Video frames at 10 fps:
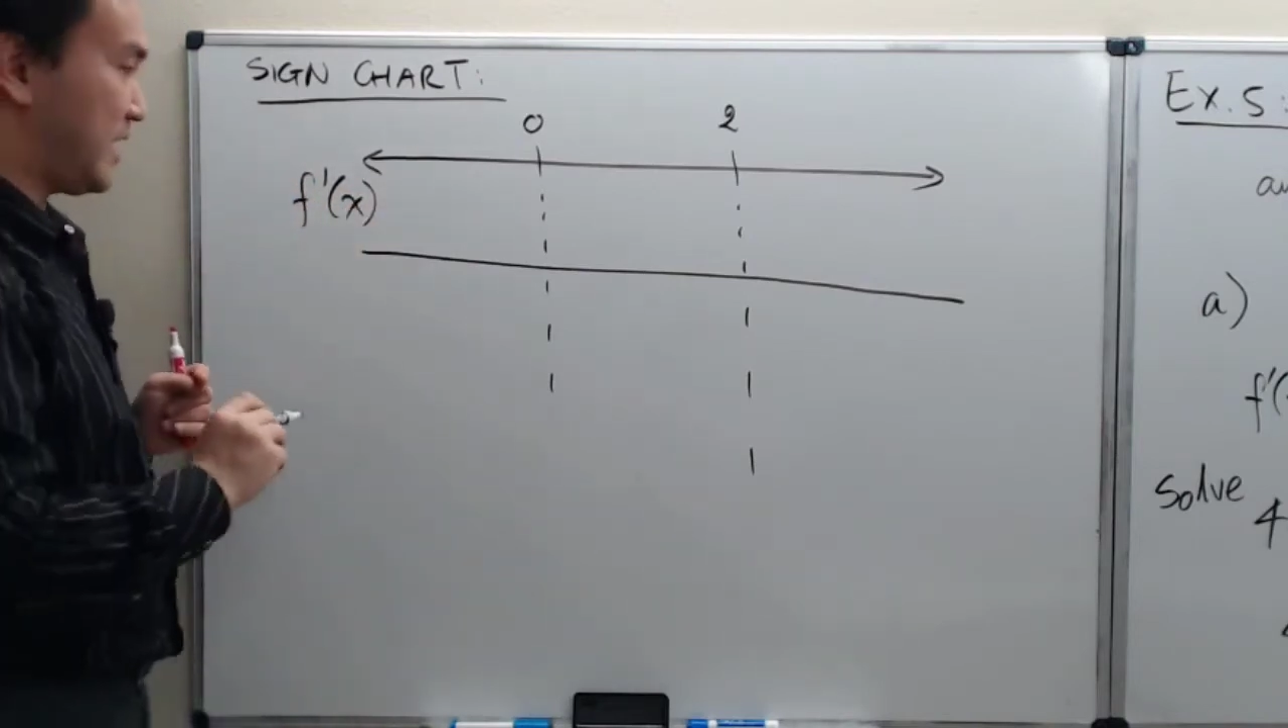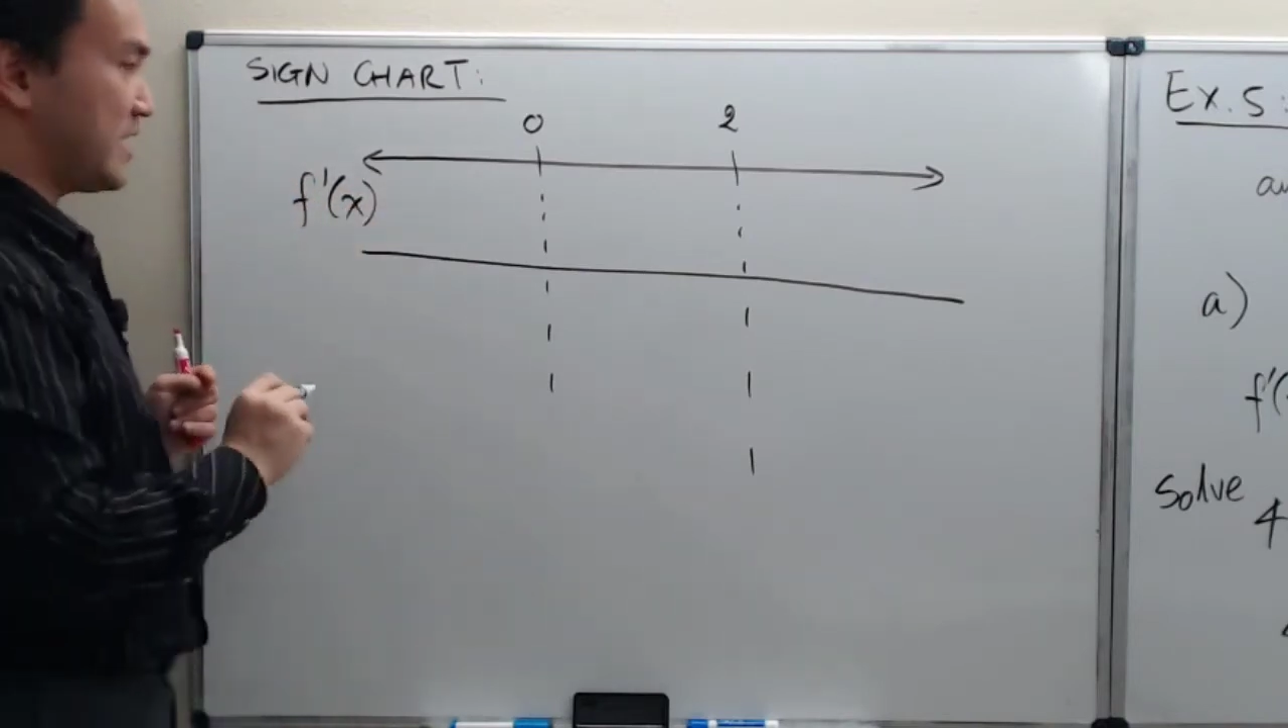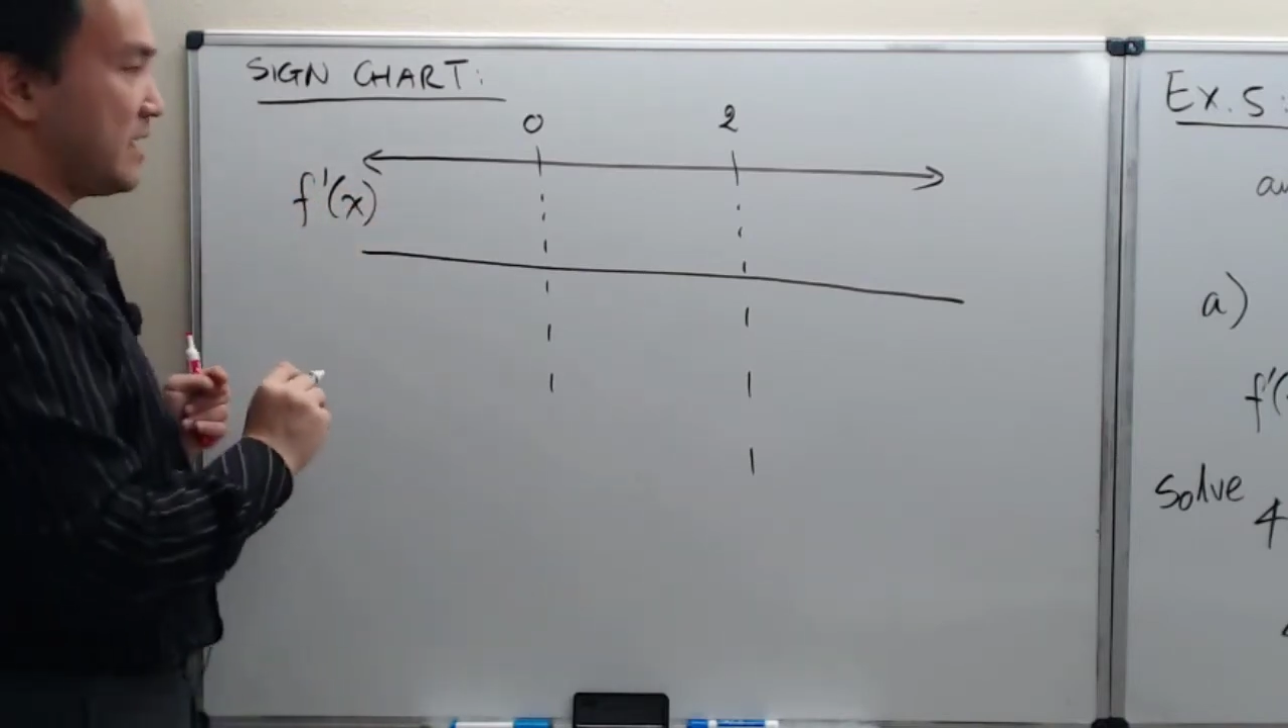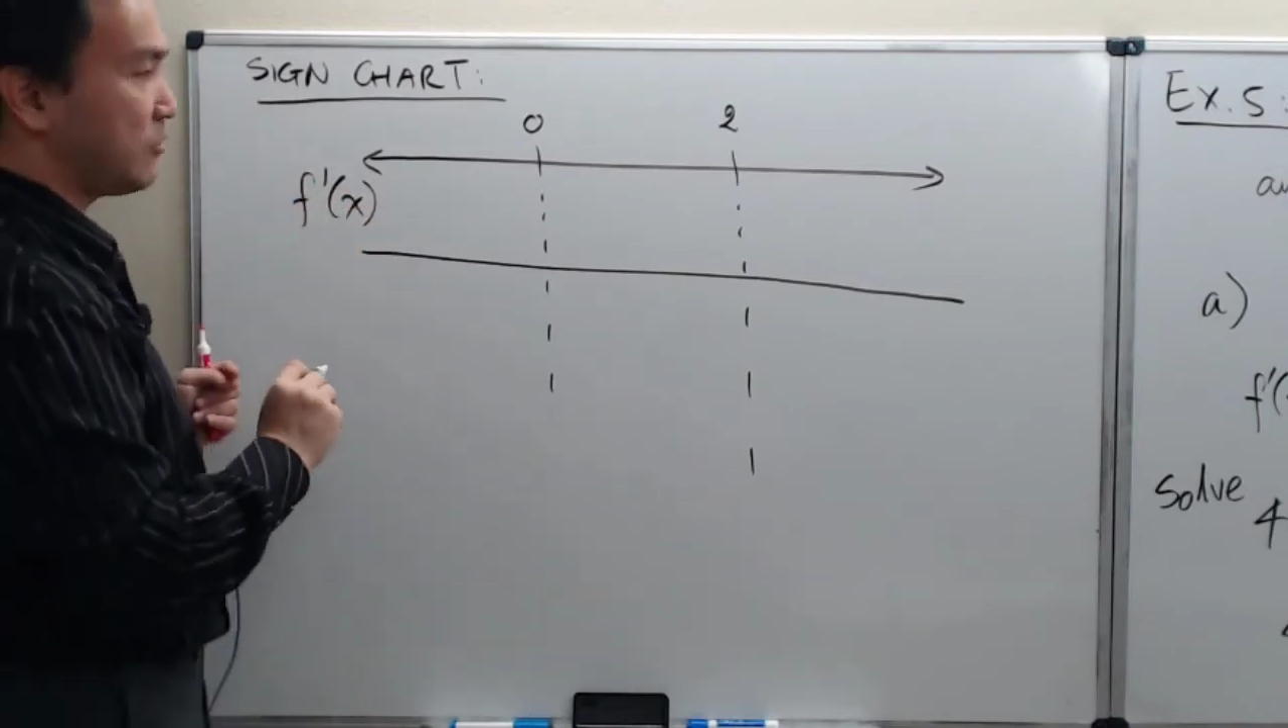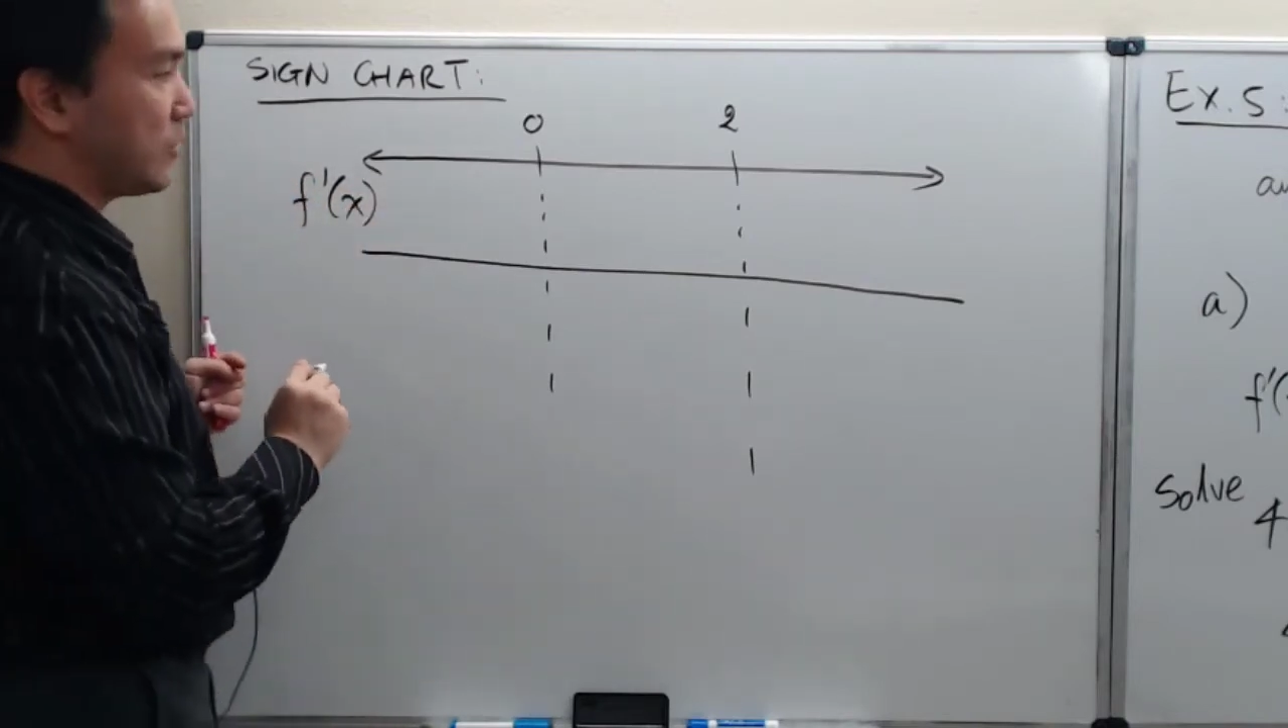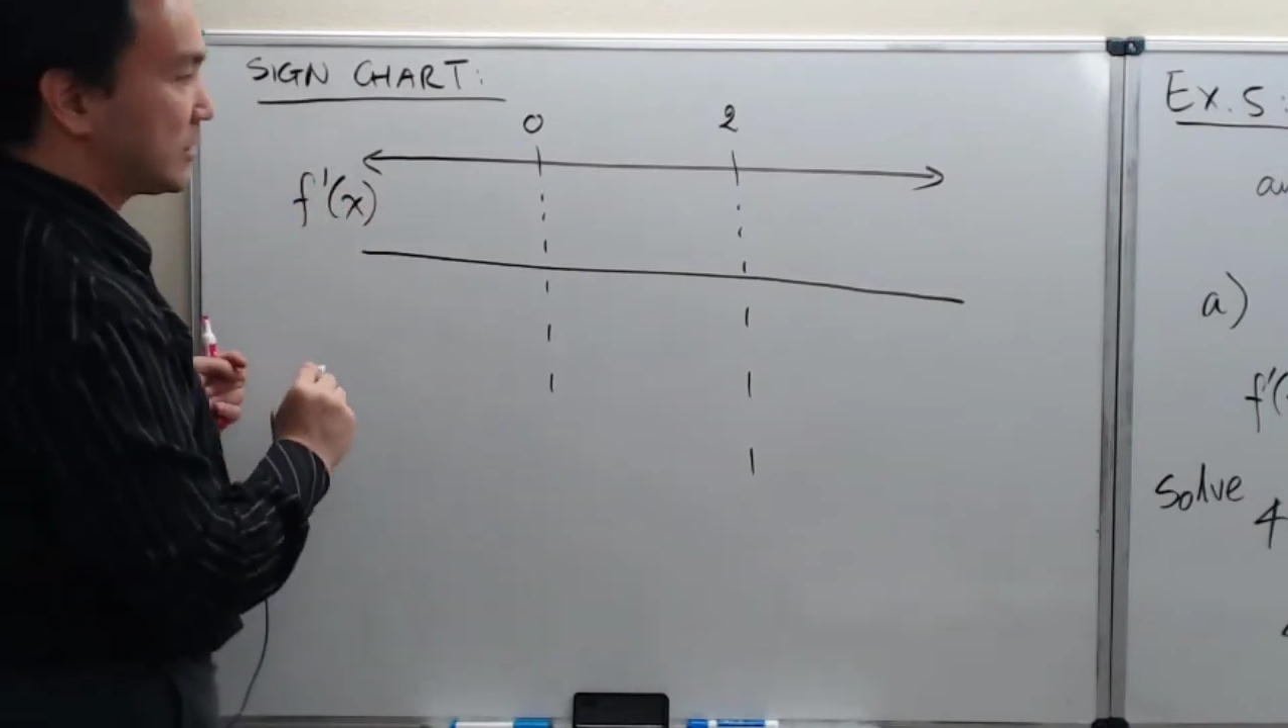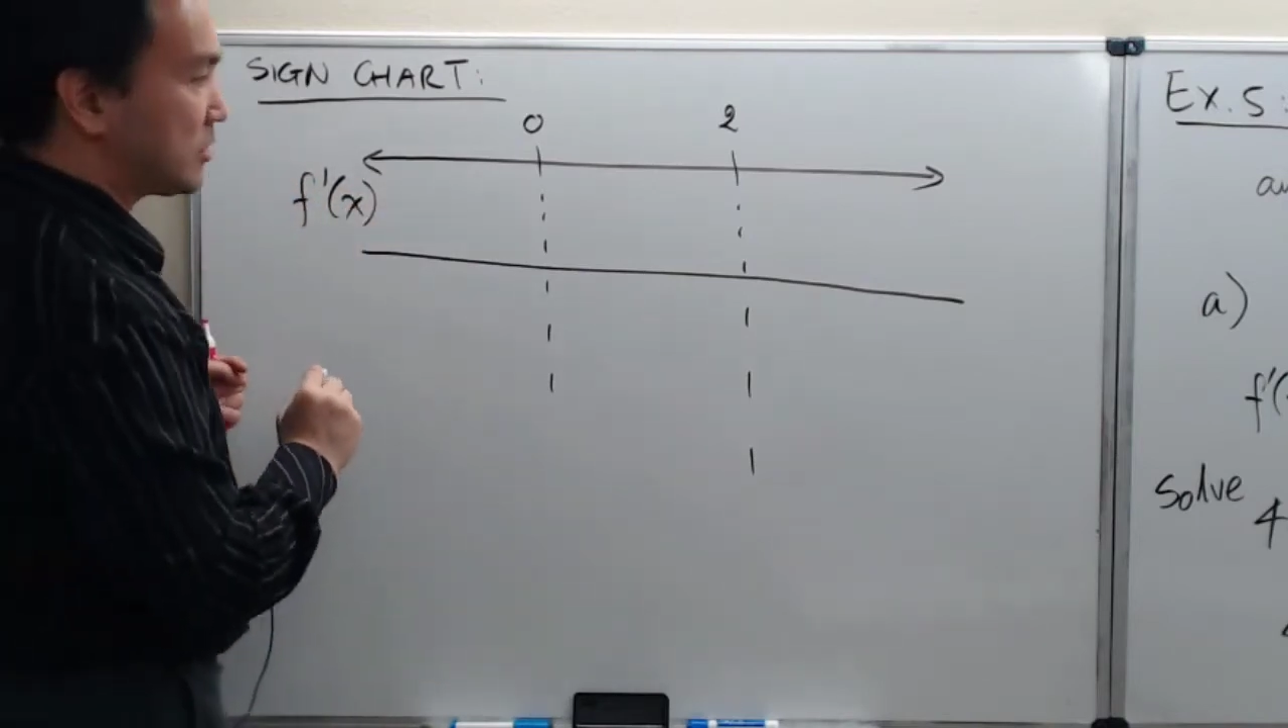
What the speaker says: I am going to